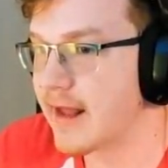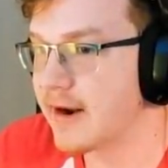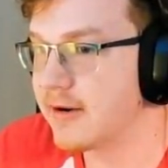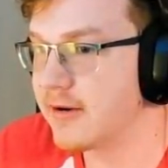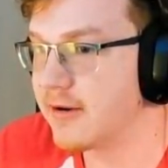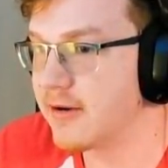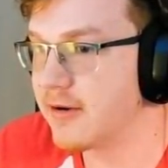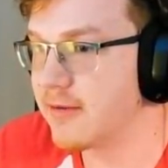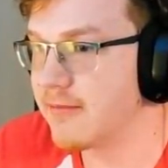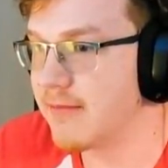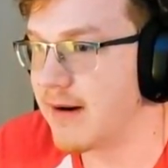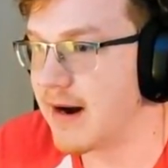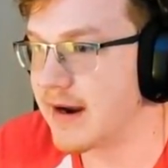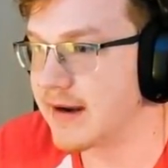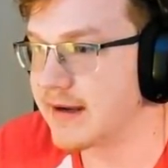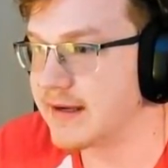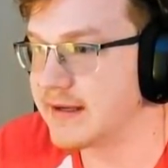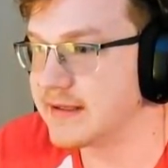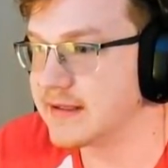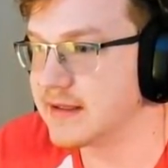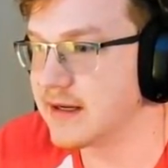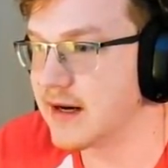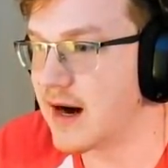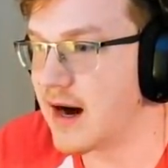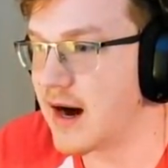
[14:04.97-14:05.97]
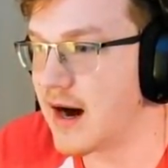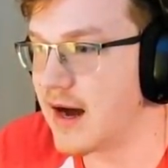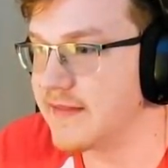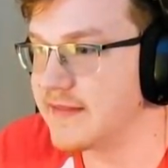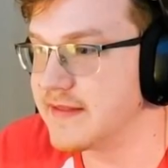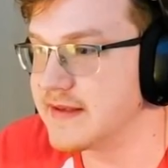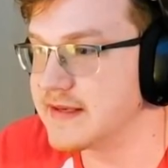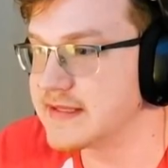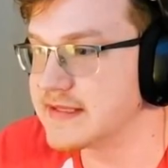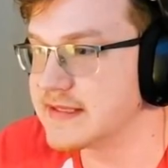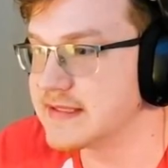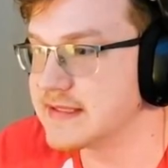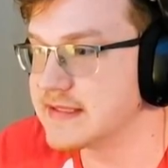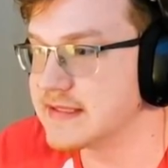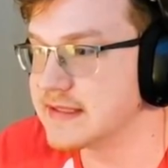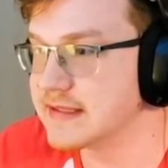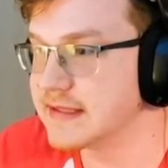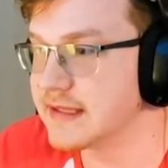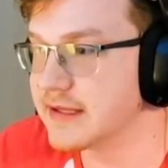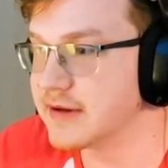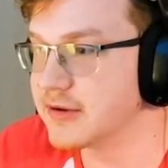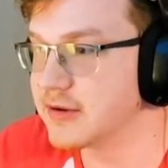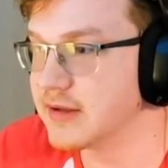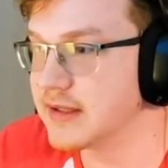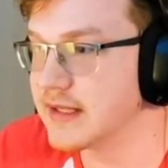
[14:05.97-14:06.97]
Oh my god, this is
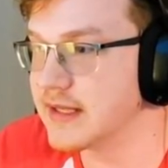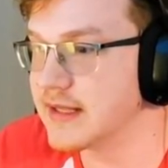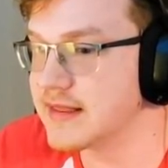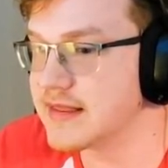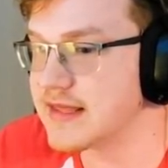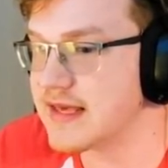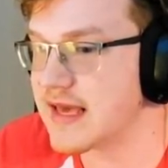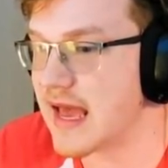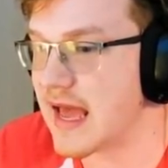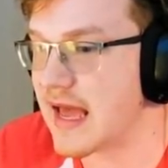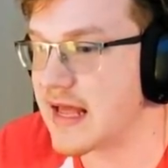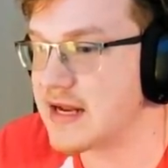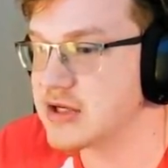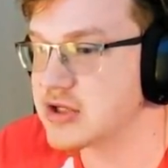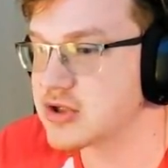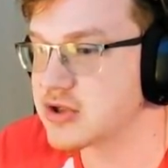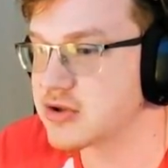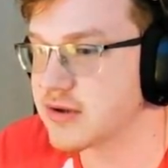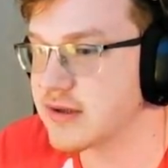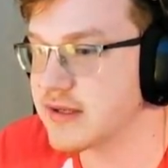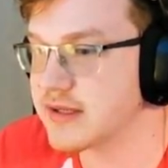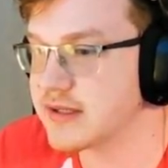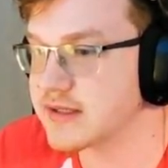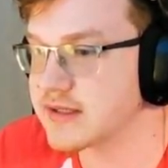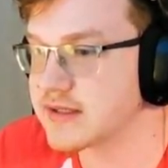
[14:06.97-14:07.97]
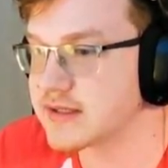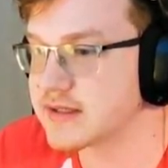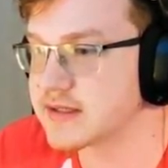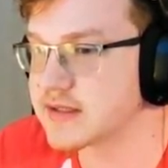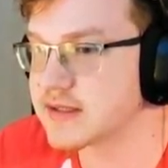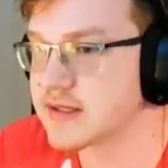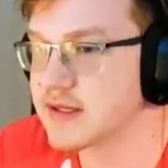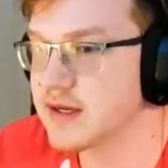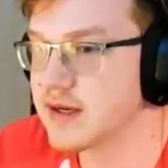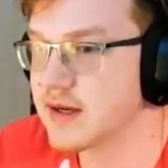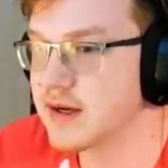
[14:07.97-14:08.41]
literally the entrance!